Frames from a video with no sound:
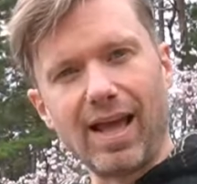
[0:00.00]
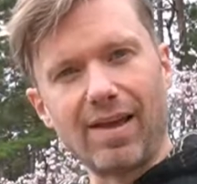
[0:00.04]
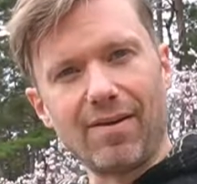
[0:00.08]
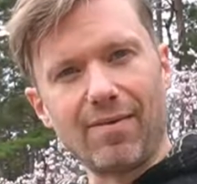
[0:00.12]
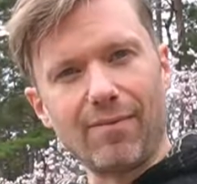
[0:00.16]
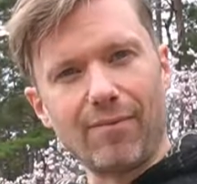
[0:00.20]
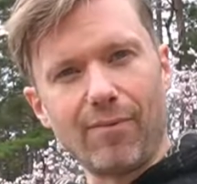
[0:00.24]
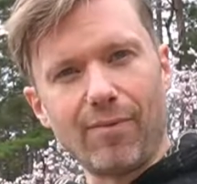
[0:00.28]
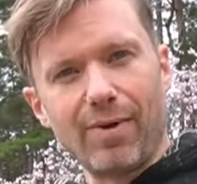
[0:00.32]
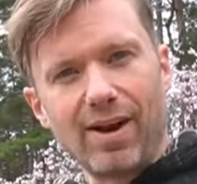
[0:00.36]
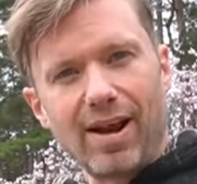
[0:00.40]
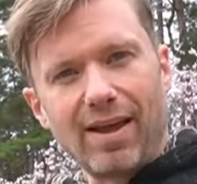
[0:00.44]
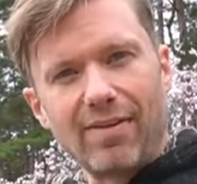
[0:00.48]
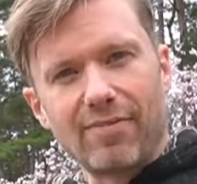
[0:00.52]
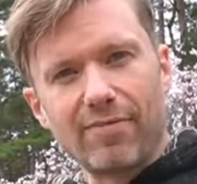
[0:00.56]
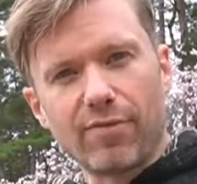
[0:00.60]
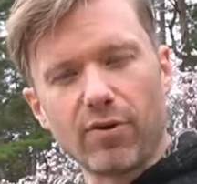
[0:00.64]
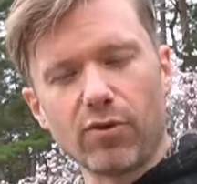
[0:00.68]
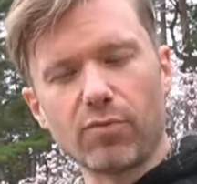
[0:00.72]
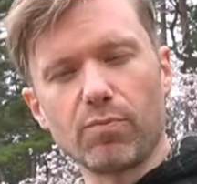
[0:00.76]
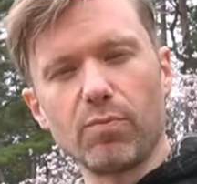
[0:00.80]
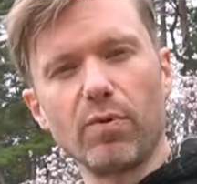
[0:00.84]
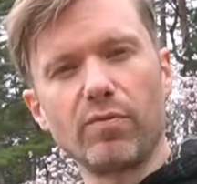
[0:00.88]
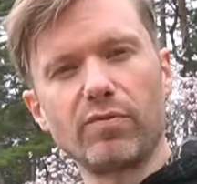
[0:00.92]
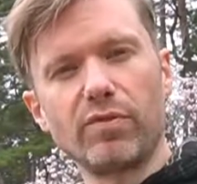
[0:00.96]
when I
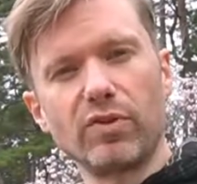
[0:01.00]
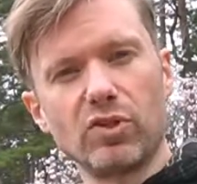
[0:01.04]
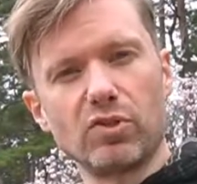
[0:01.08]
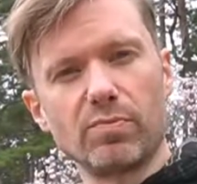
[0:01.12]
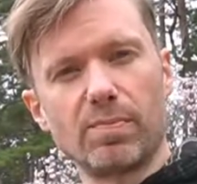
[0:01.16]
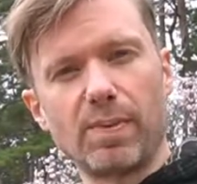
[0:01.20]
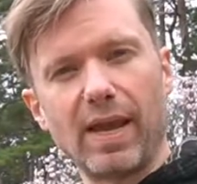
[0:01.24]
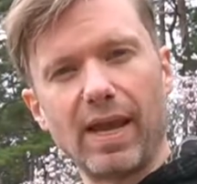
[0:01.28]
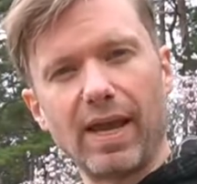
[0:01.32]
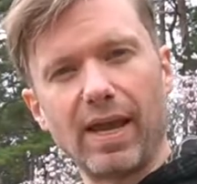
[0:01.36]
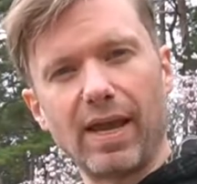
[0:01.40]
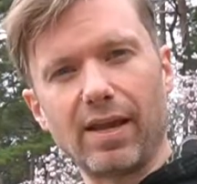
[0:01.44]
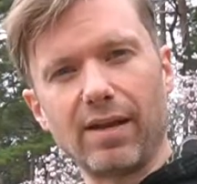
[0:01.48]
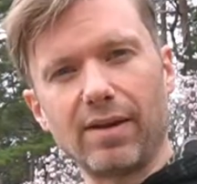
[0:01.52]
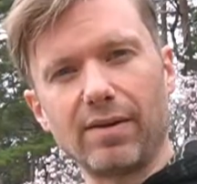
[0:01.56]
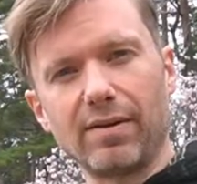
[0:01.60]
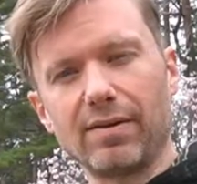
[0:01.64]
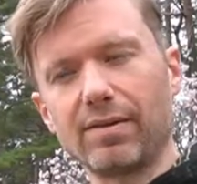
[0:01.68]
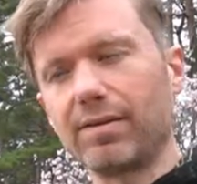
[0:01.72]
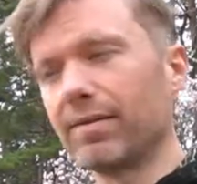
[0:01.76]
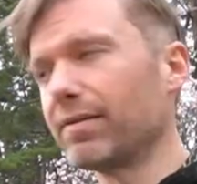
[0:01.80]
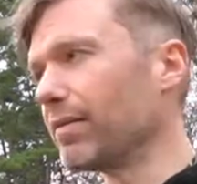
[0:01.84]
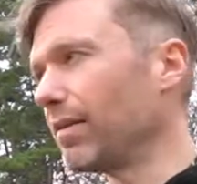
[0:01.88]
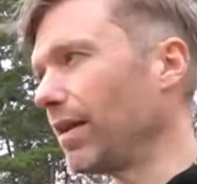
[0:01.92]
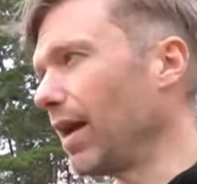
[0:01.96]
first moved to Japan,
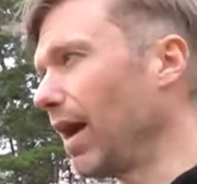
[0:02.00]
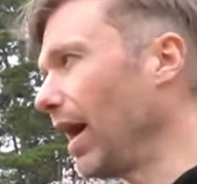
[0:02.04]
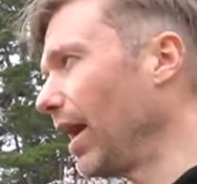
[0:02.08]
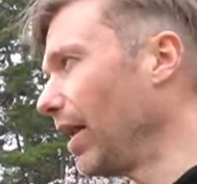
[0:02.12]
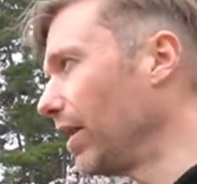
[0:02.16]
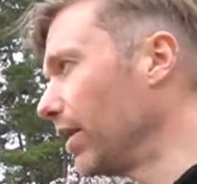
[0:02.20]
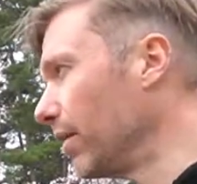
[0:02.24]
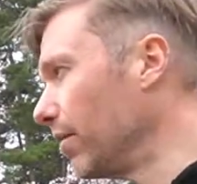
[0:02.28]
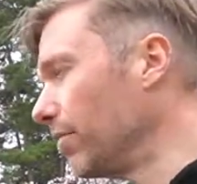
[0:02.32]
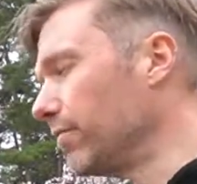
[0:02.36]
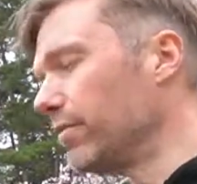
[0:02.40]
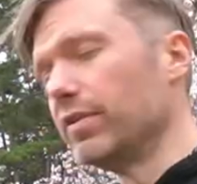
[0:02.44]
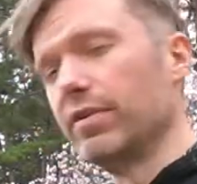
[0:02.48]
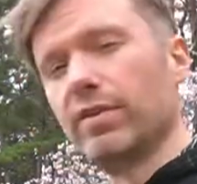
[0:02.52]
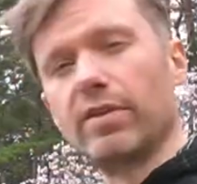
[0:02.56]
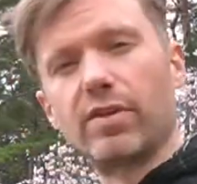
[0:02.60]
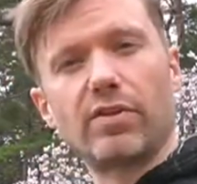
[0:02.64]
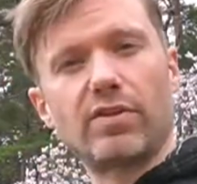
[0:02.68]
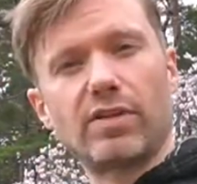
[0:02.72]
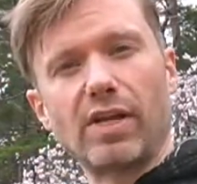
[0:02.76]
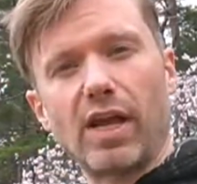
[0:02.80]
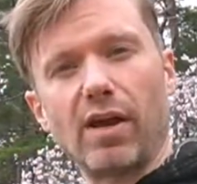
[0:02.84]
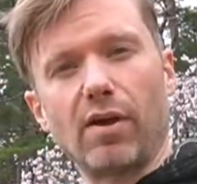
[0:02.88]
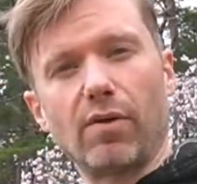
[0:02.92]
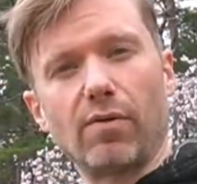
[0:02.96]
I lived in this
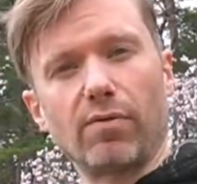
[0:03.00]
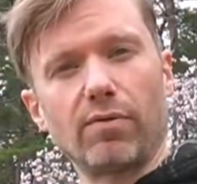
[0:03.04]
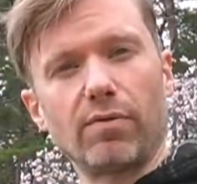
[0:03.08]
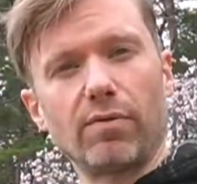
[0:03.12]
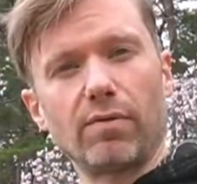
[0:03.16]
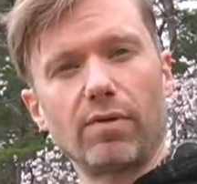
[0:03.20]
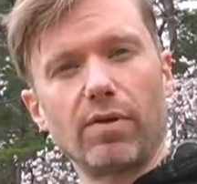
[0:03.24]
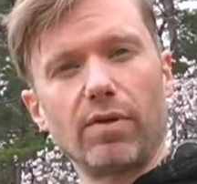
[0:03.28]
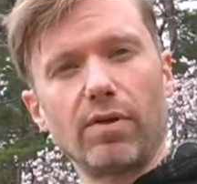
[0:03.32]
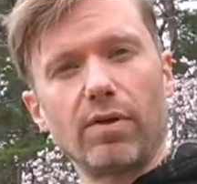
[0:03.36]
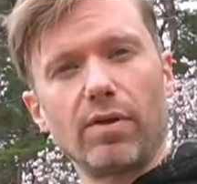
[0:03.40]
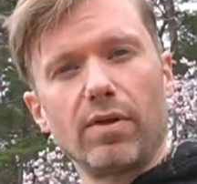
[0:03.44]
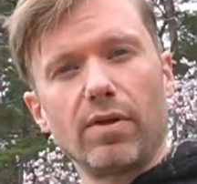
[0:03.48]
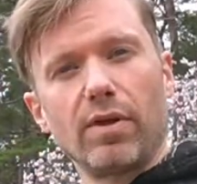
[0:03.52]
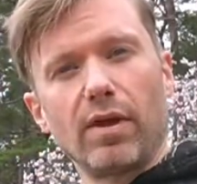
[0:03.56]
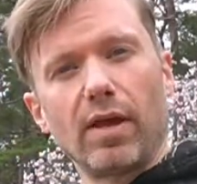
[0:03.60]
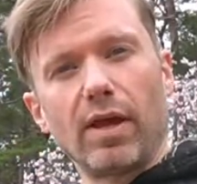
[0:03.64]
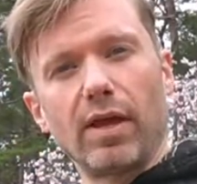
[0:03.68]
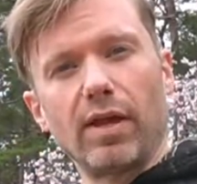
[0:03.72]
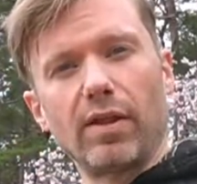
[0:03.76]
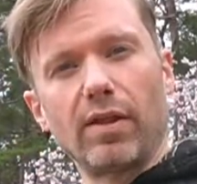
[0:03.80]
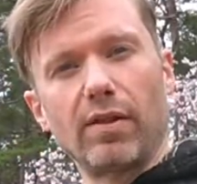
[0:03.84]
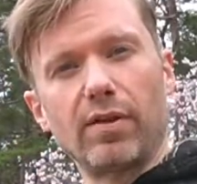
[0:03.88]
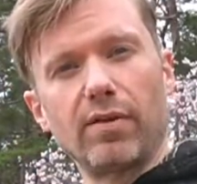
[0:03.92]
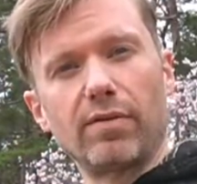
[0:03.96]
town,
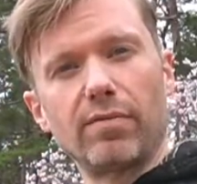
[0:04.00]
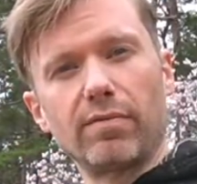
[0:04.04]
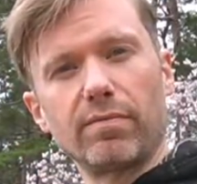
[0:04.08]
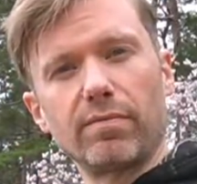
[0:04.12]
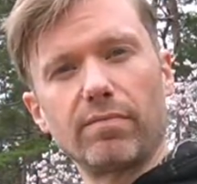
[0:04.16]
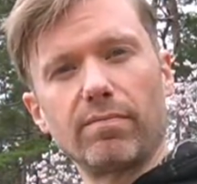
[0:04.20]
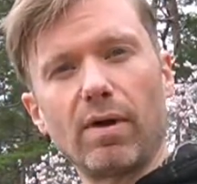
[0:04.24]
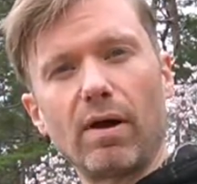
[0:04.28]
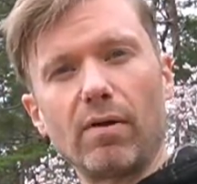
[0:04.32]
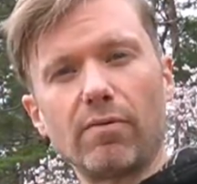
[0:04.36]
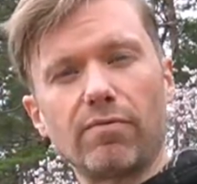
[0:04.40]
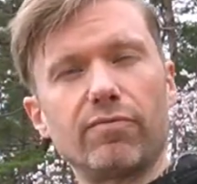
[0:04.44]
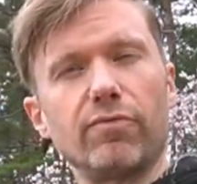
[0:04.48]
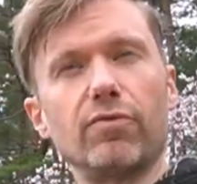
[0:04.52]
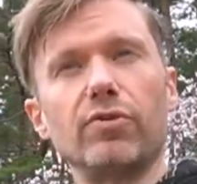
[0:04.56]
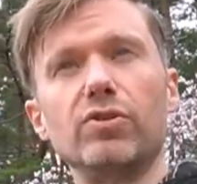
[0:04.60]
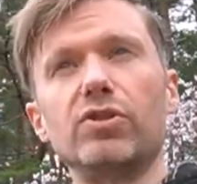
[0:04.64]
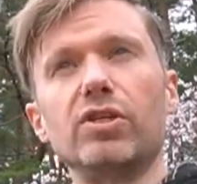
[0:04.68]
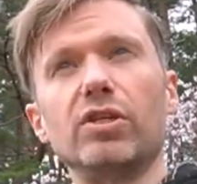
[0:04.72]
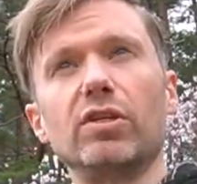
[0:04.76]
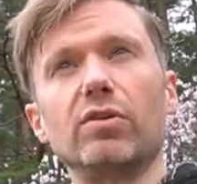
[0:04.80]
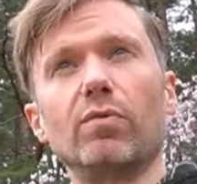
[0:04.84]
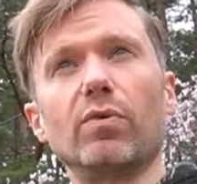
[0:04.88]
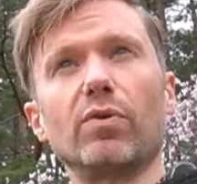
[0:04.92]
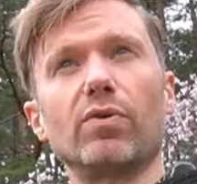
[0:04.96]
and Mount
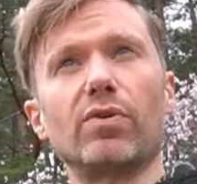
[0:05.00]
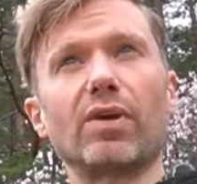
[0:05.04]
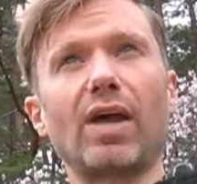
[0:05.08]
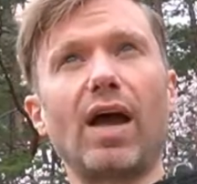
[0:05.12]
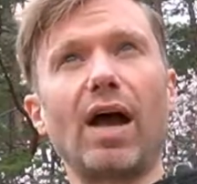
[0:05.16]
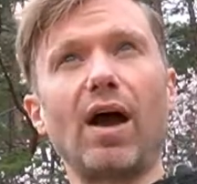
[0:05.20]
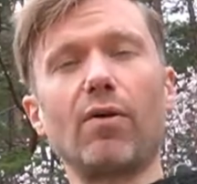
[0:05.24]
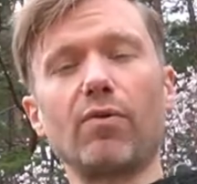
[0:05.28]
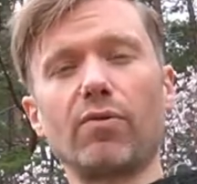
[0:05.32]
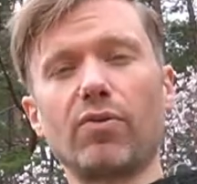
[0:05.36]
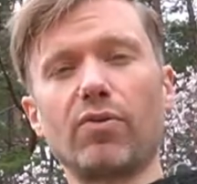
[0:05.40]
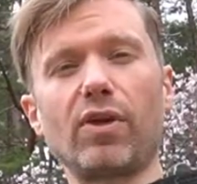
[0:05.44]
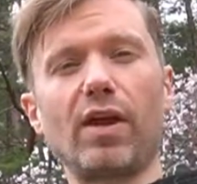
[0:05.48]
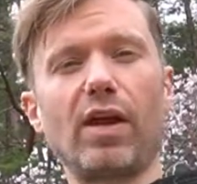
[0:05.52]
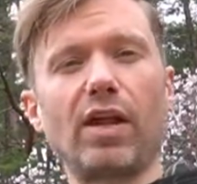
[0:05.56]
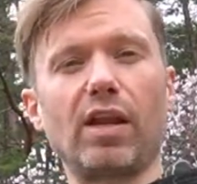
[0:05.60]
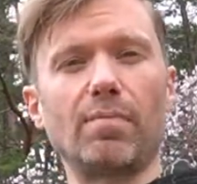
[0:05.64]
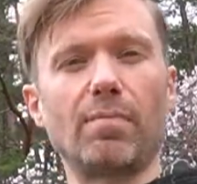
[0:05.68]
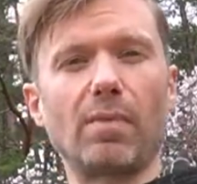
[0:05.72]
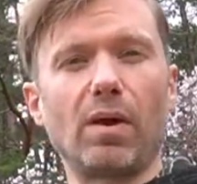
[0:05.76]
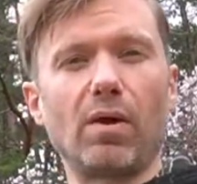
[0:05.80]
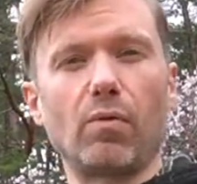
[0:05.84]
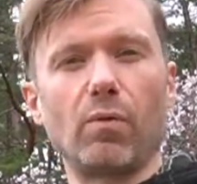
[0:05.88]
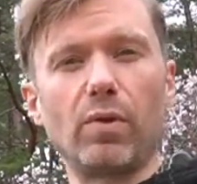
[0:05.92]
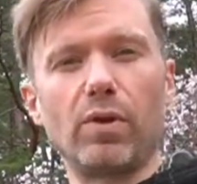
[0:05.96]
Fuji was outside of
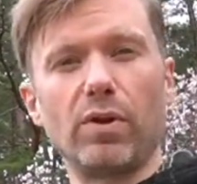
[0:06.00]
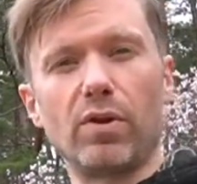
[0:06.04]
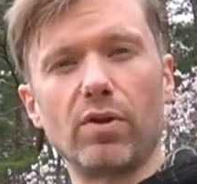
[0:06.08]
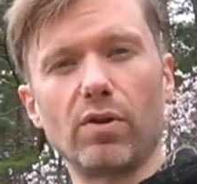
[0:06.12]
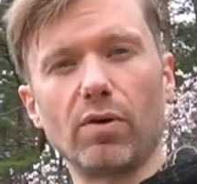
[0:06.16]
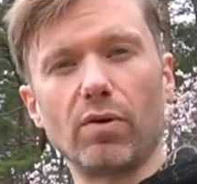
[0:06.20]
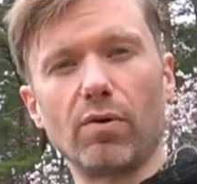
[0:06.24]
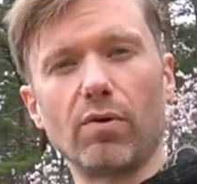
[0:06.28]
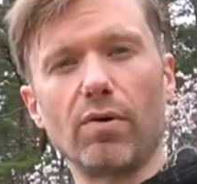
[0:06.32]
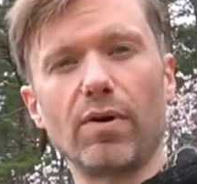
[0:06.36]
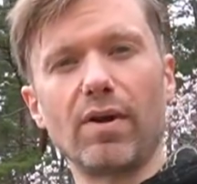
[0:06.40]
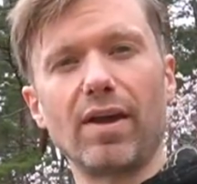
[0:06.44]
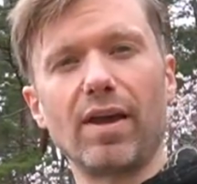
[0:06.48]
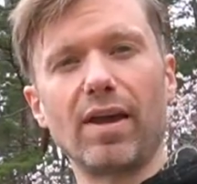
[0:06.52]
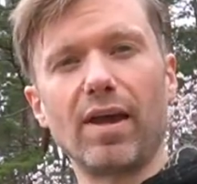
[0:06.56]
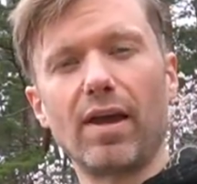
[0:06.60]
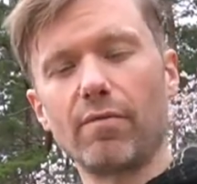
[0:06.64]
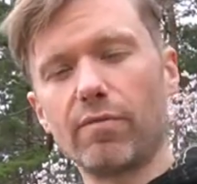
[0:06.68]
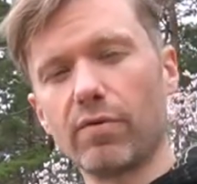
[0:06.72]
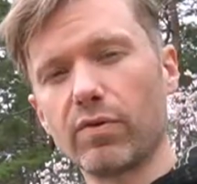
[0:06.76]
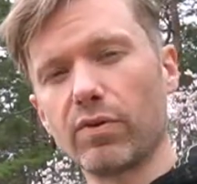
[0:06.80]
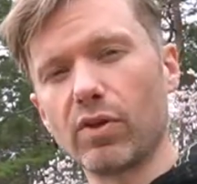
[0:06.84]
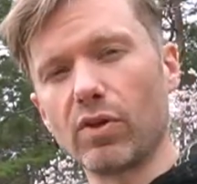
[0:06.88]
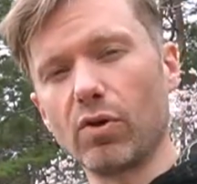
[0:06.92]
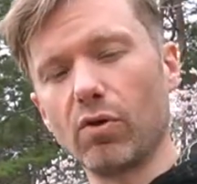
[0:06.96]
my window
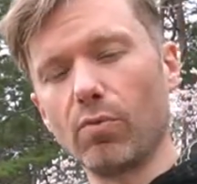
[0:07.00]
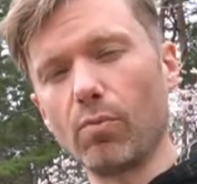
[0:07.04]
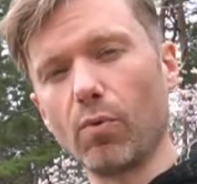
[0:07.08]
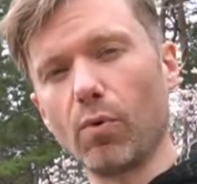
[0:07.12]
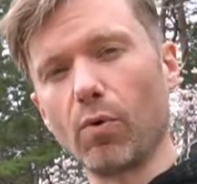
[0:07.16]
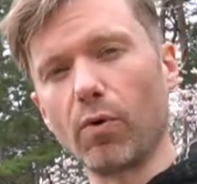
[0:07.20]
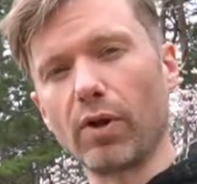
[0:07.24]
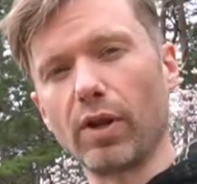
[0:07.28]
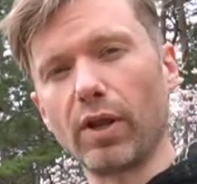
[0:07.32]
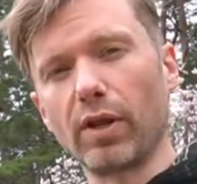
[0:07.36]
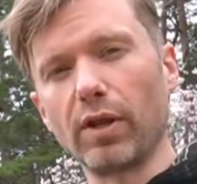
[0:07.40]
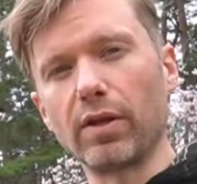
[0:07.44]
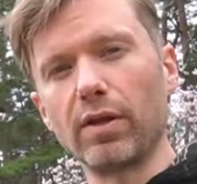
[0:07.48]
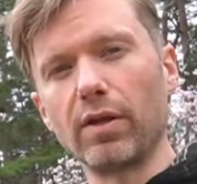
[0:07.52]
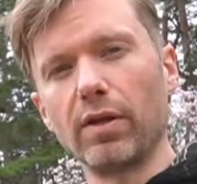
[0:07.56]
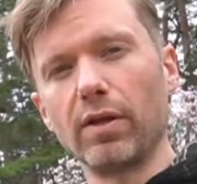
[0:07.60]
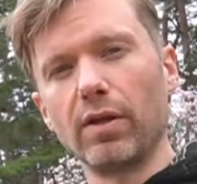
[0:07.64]
every single morning,